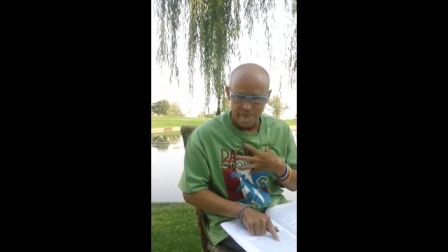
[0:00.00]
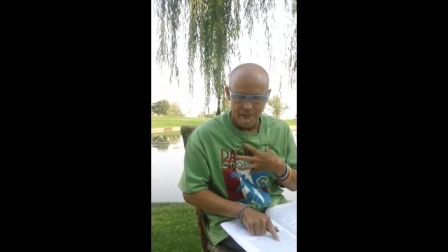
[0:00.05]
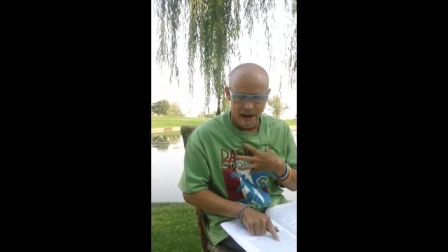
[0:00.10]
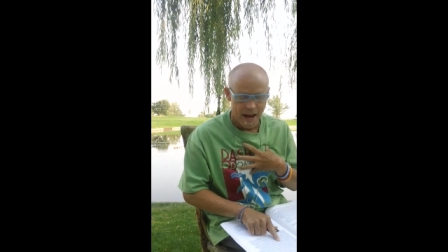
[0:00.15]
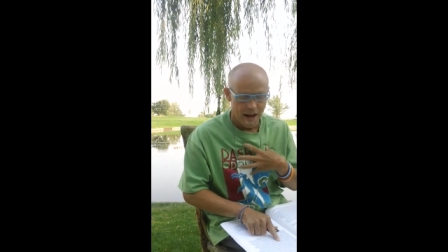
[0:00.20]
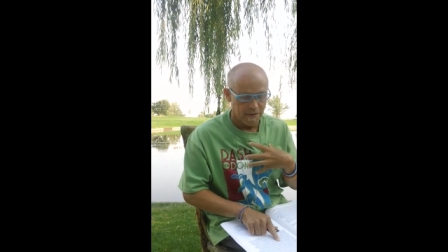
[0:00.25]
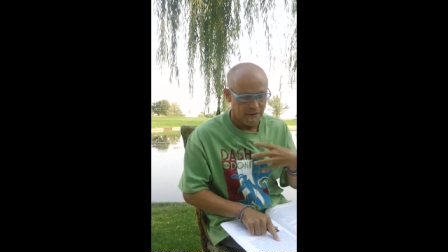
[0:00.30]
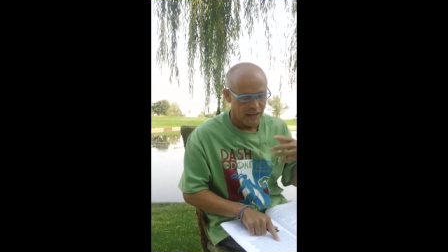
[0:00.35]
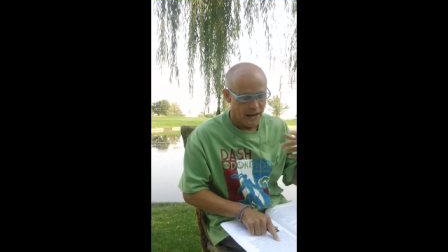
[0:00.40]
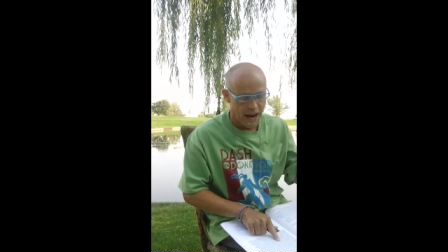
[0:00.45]

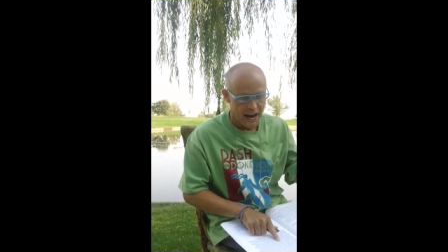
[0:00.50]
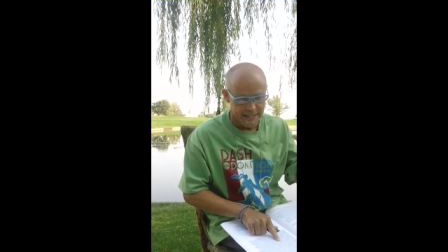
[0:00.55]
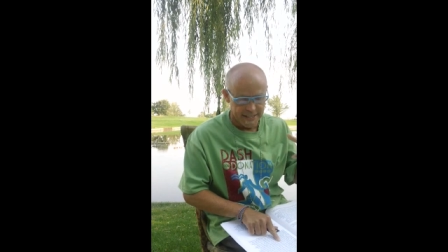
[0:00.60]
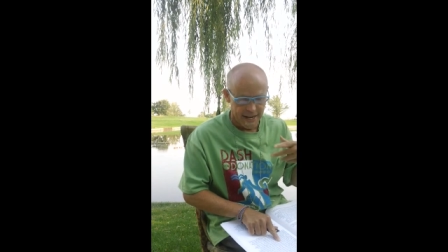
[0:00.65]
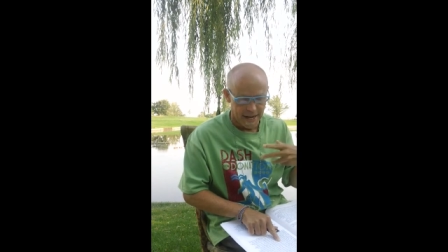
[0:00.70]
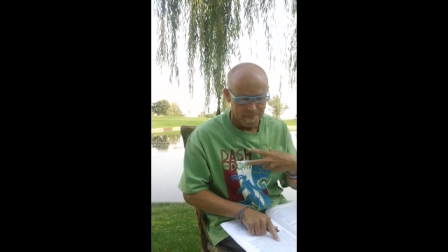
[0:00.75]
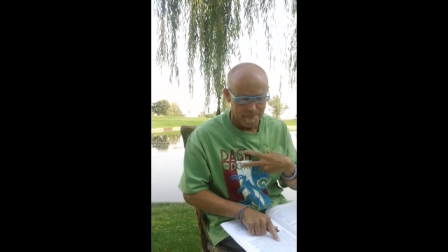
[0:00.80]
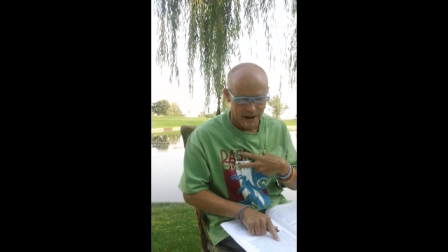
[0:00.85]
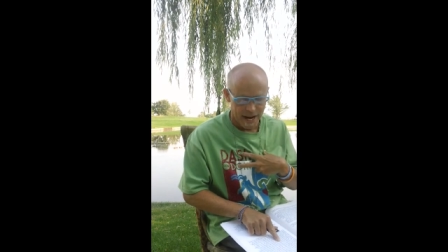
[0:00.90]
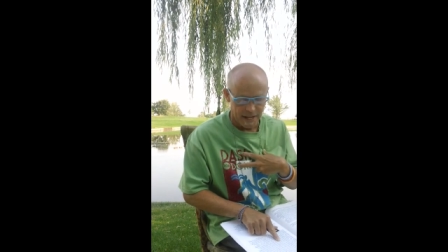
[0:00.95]
by guys
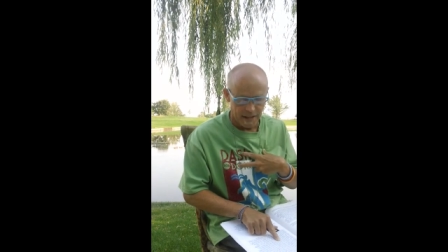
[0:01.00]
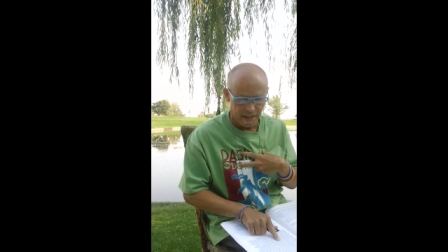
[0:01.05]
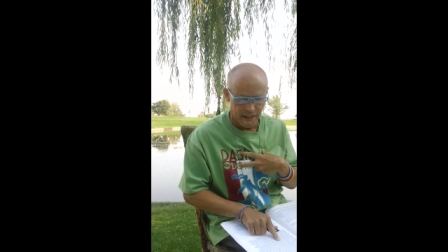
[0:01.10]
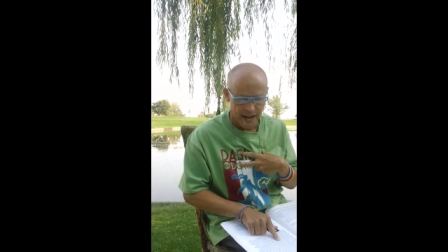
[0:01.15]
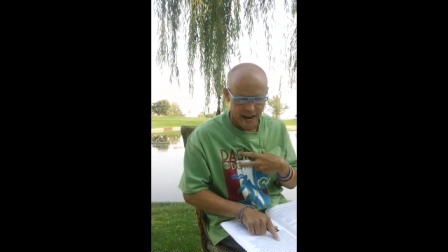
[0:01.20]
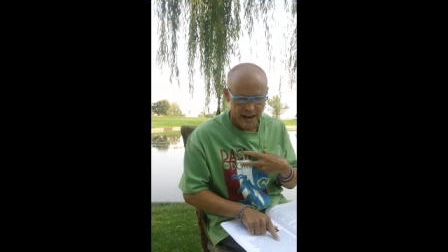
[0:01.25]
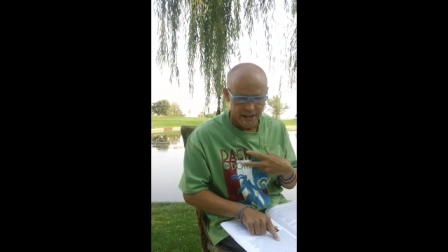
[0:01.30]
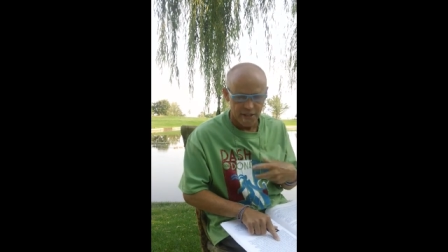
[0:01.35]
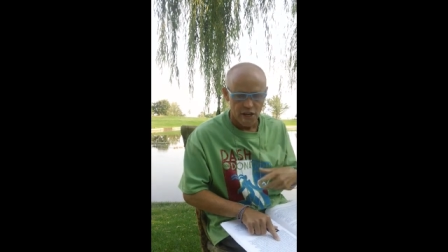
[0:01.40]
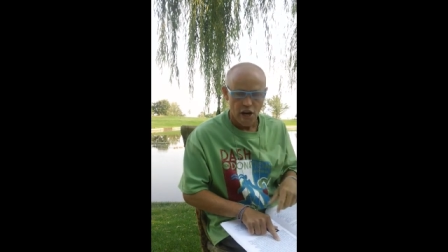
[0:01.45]
out of my
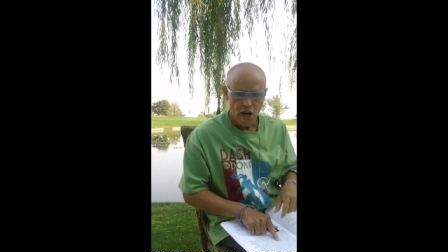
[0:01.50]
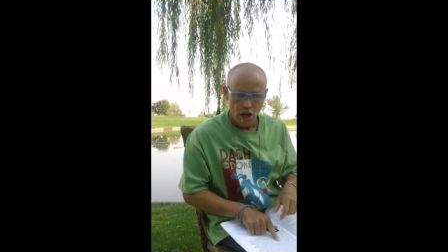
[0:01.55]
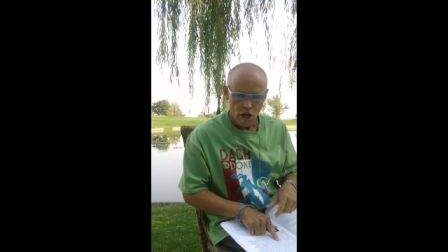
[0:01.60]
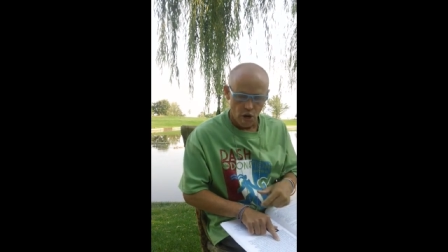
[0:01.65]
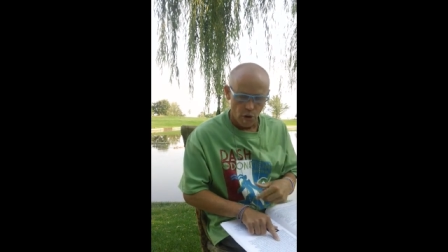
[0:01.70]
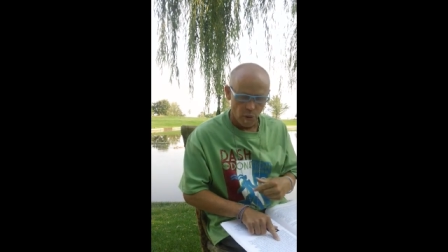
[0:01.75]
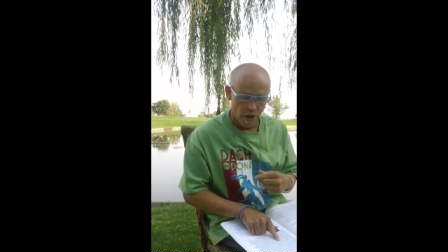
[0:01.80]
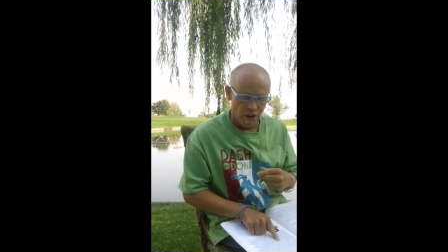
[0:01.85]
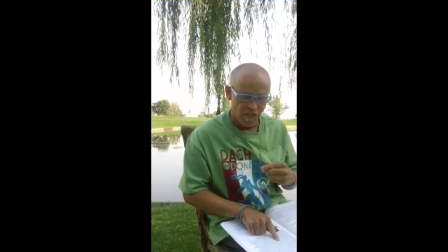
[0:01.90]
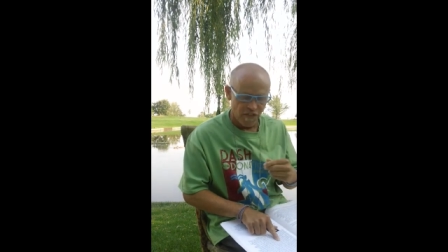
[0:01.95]
class
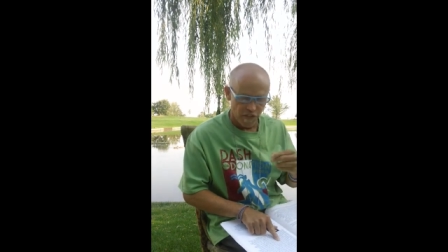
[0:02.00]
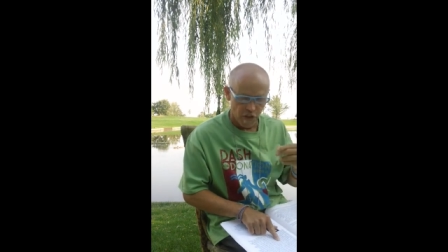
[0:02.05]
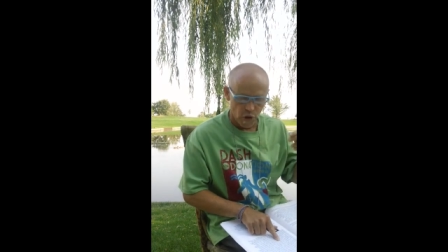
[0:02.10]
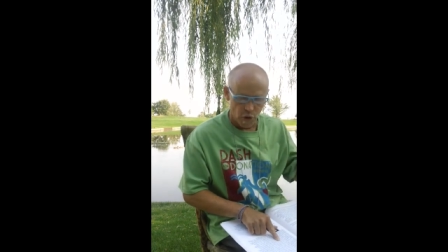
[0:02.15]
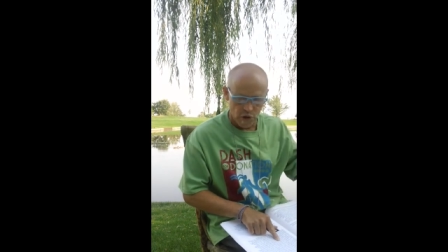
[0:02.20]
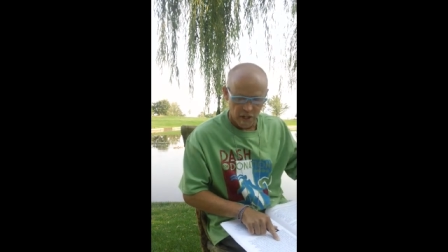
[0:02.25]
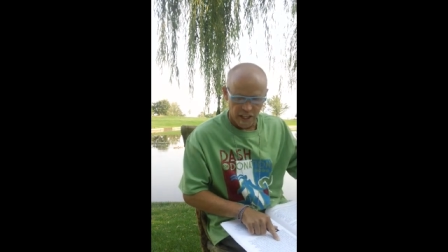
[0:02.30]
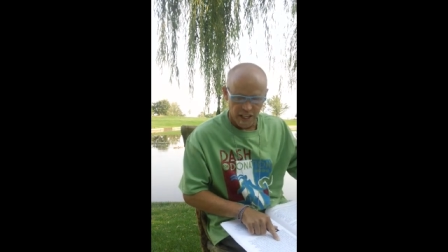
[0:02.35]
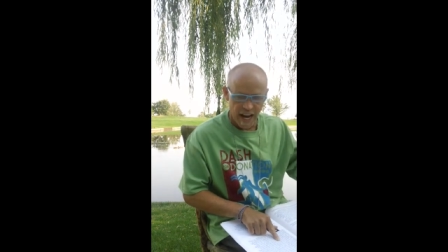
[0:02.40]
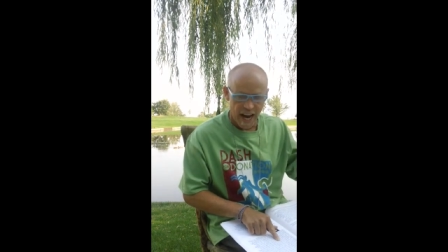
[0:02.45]
who
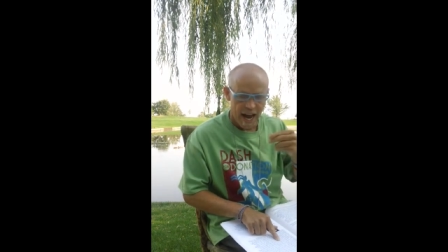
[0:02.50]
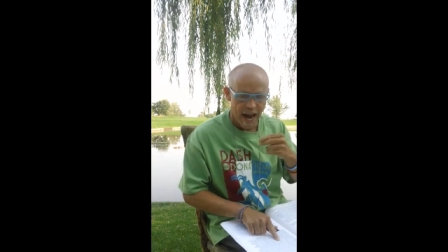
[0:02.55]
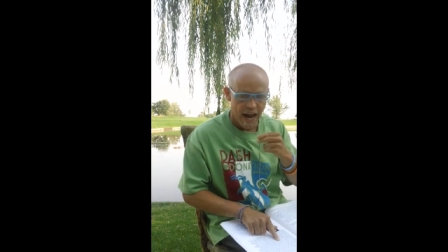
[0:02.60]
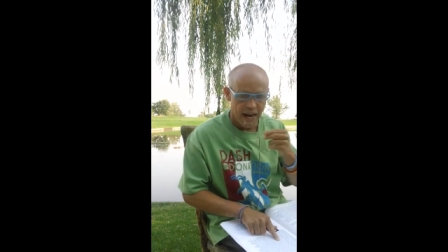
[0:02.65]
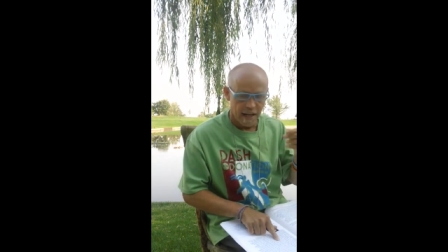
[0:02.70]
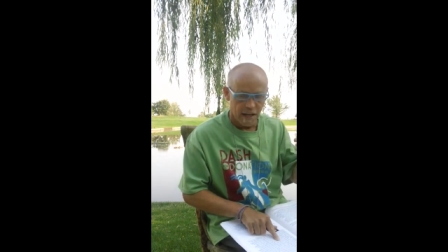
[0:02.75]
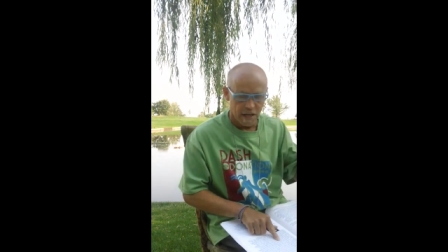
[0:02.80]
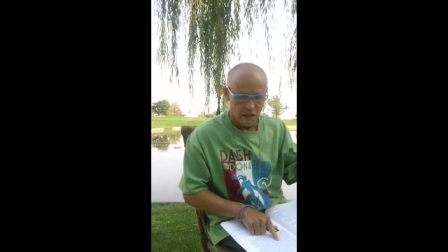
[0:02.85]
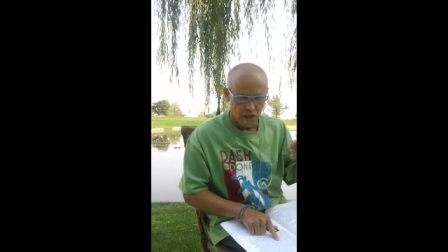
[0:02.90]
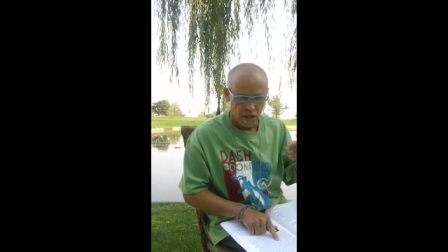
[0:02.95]
refused, a guy I
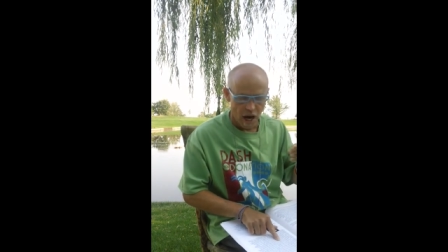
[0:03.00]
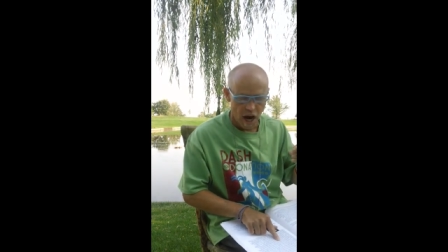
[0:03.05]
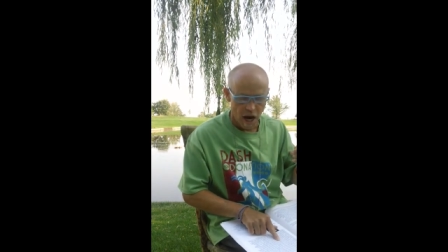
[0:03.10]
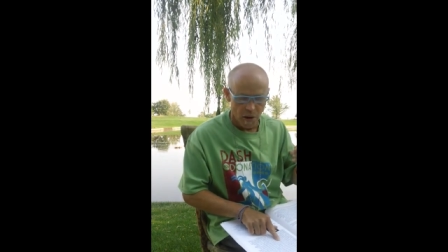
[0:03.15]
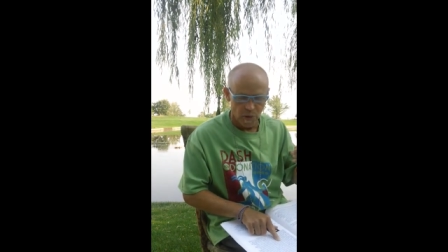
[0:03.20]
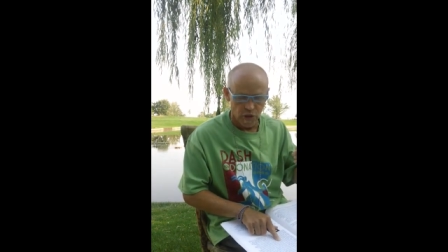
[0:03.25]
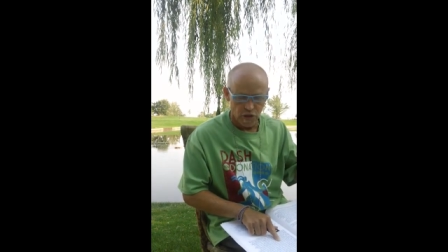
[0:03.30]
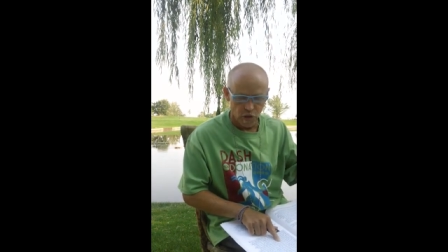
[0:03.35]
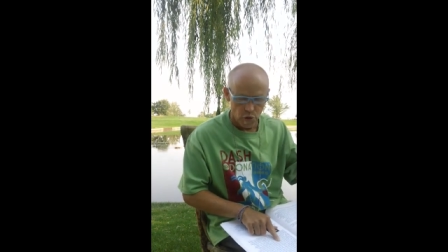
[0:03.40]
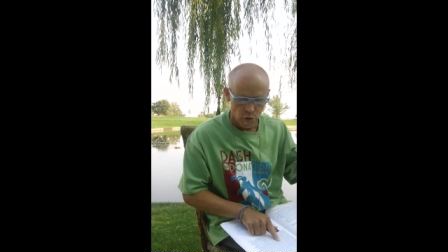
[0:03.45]
taught
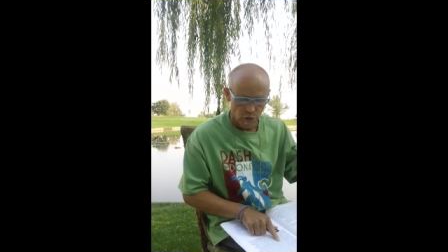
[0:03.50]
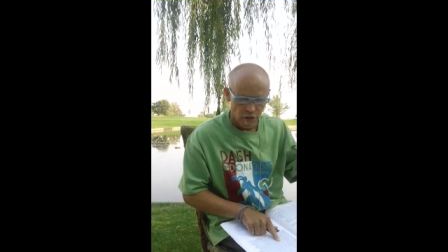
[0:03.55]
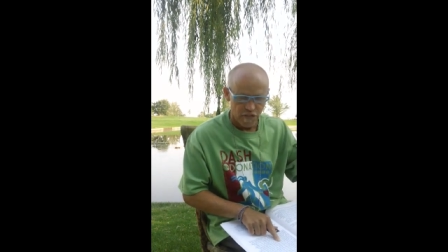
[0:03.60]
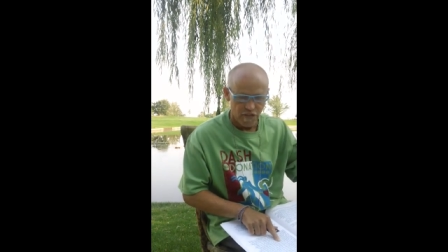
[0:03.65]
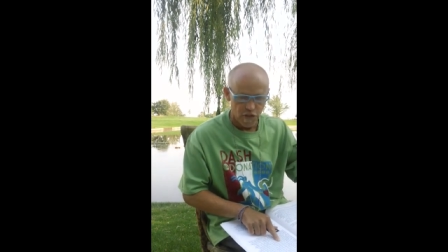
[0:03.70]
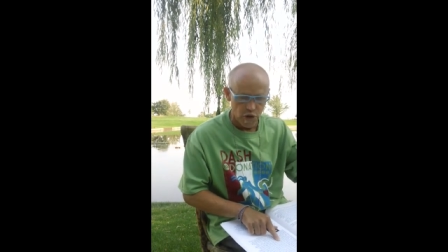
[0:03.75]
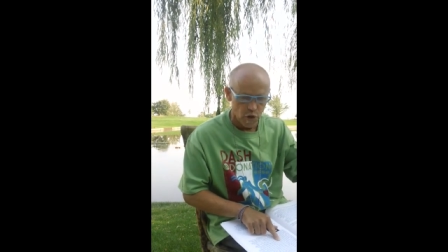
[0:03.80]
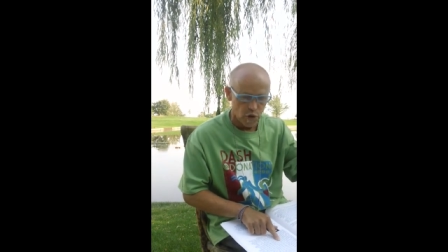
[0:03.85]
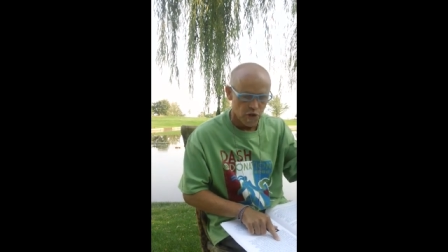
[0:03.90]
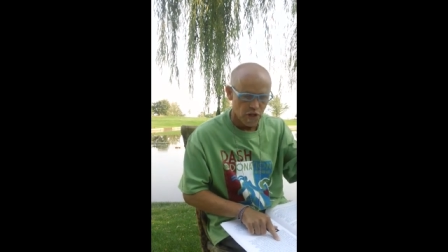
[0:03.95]
with who
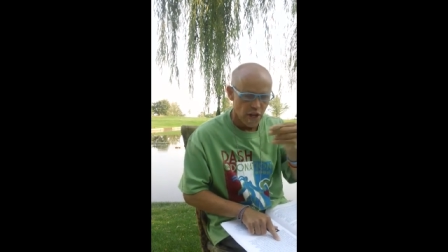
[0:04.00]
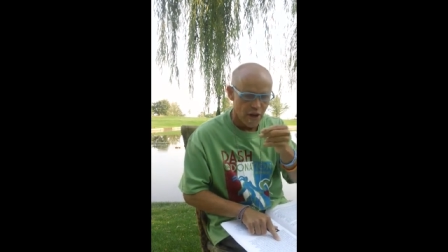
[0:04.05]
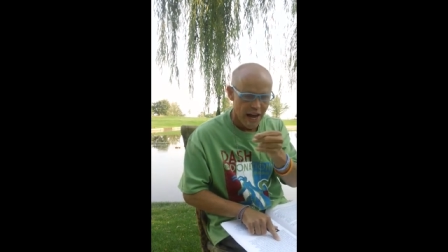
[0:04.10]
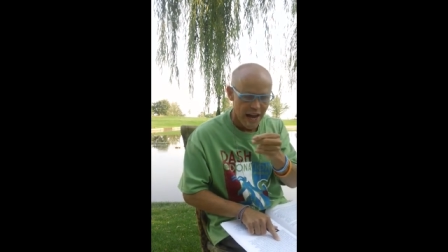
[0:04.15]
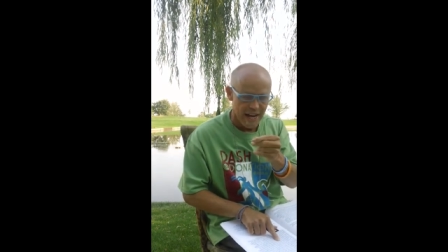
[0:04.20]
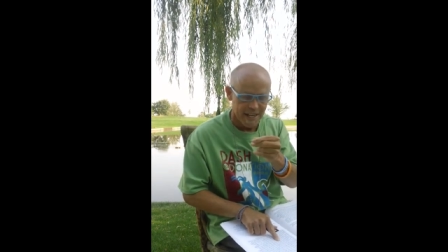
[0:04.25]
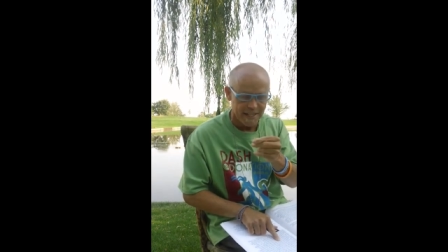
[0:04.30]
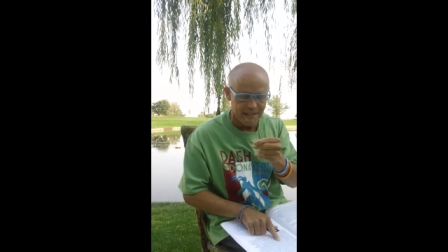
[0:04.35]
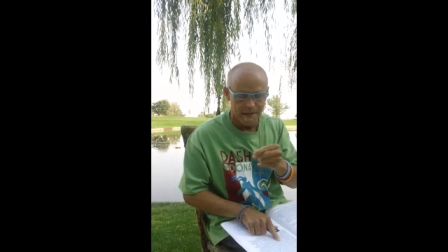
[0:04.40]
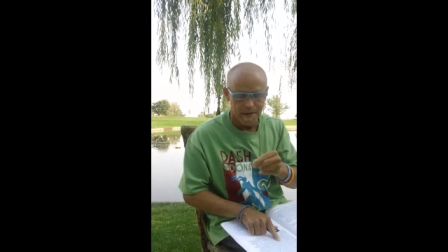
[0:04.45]
refused to
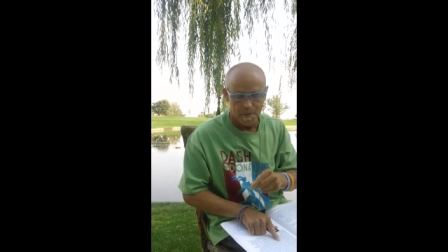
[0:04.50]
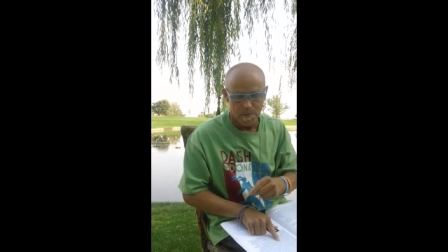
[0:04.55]
hedge their